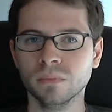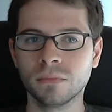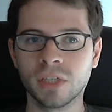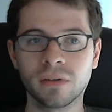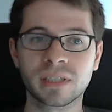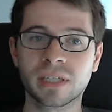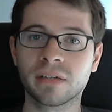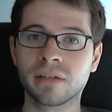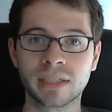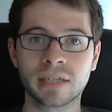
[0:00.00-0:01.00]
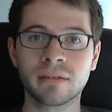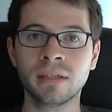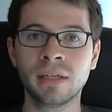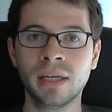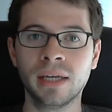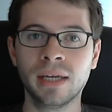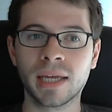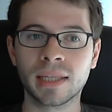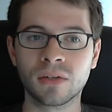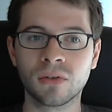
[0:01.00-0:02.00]
etc., etc.,
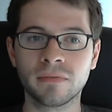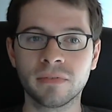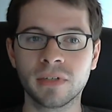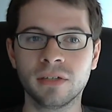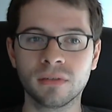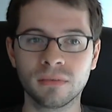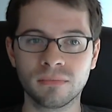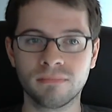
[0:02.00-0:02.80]
and then hopefully you'll